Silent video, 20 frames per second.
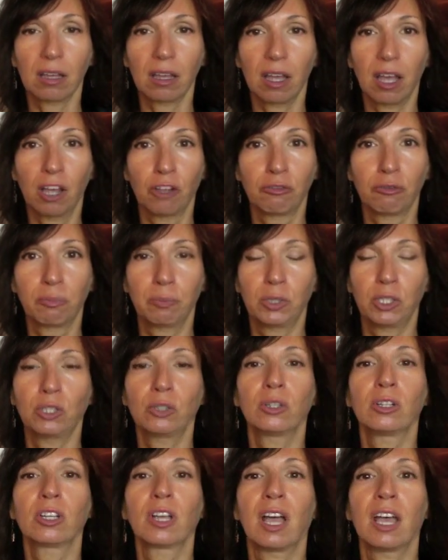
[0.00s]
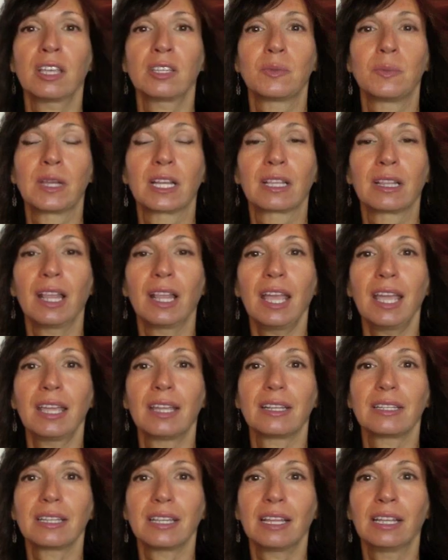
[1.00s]
of pure cosmic
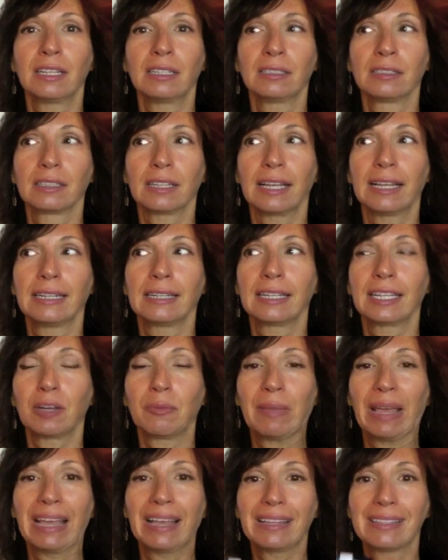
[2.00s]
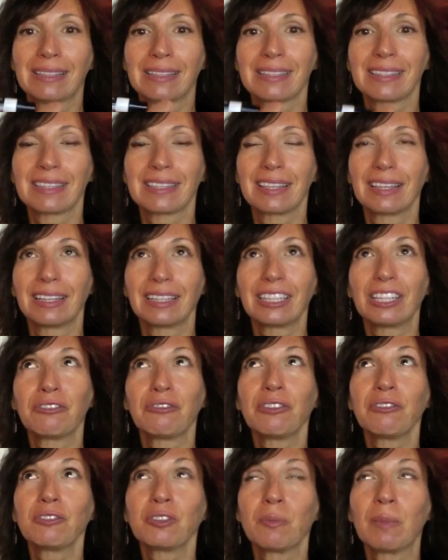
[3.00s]
light and and commands the
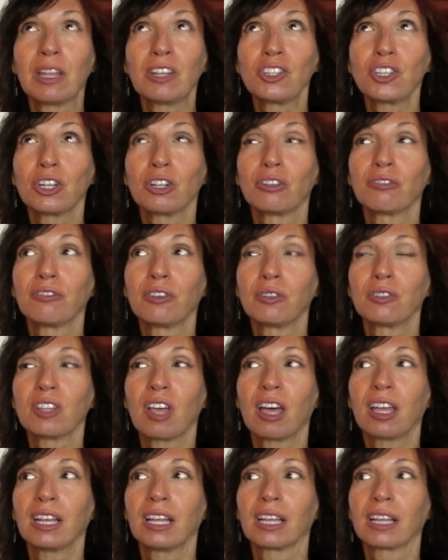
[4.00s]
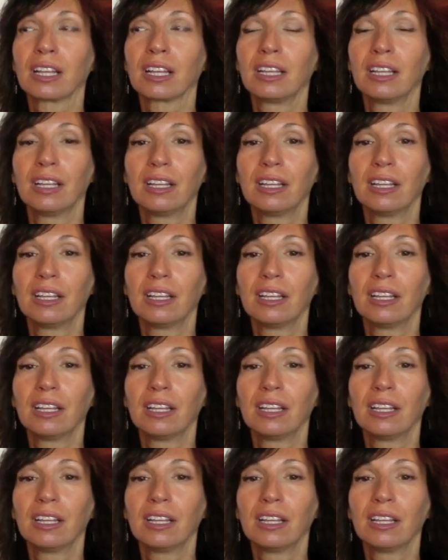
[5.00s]
fifth dimensional photonic